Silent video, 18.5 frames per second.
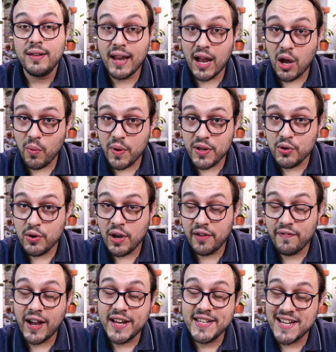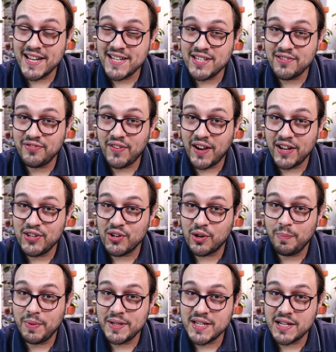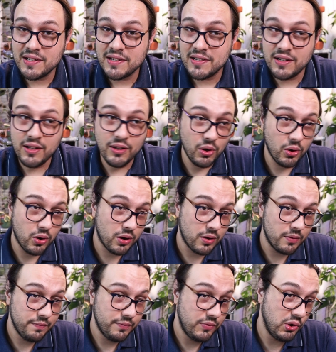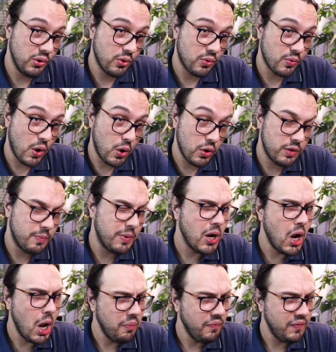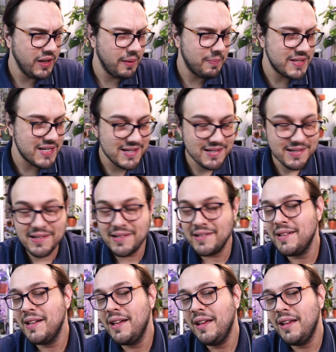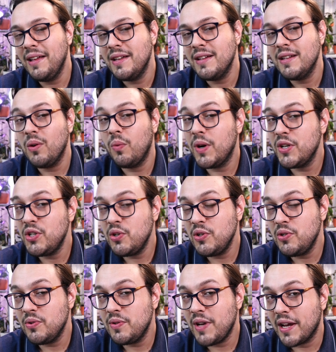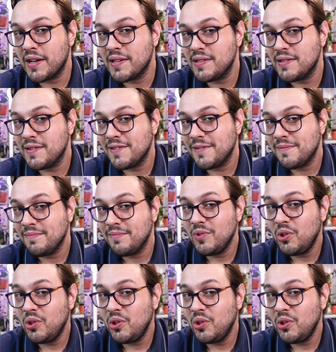Now when you have identified your peduncle or new growth, but hopefully peduncle, what do you do next?